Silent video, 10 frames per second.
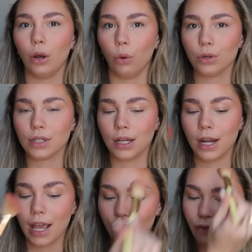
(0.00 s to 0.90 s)

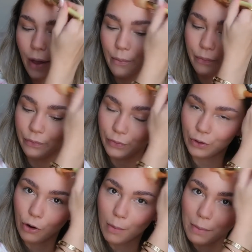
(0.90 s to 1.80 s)
Lawson, if
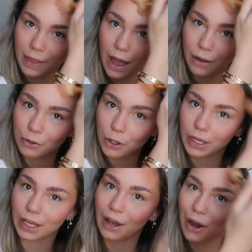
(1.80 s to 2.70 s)
you remember that
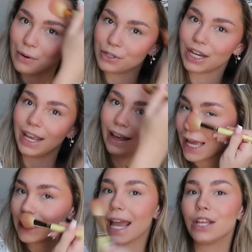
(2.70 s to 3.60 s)
cooking OG.
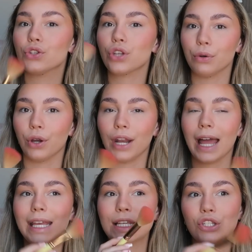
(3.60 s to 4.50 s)
It tastes so good,
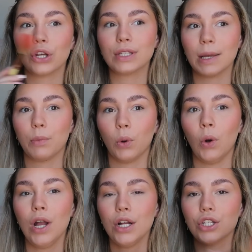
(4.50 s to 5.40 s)
and it's so
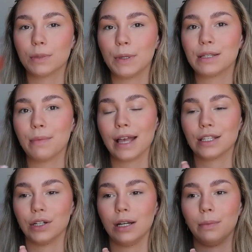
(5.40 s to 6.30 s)
simple. Just put some
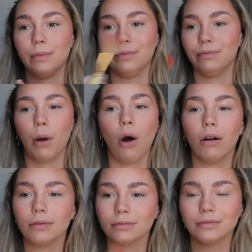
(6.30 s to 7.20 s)
pasta in a
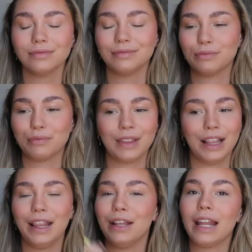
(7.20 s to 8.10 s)
pot,
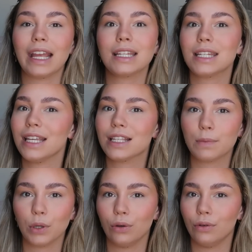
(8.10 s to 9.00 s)
like a
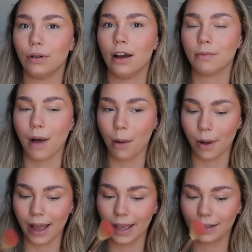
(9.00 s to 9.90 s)
teaspoon of
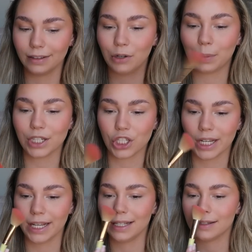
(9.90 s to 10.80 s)
Marmite, a bit of
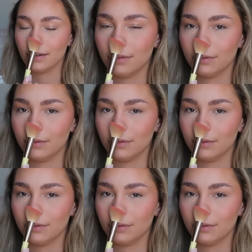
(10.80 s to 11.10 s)
cheese.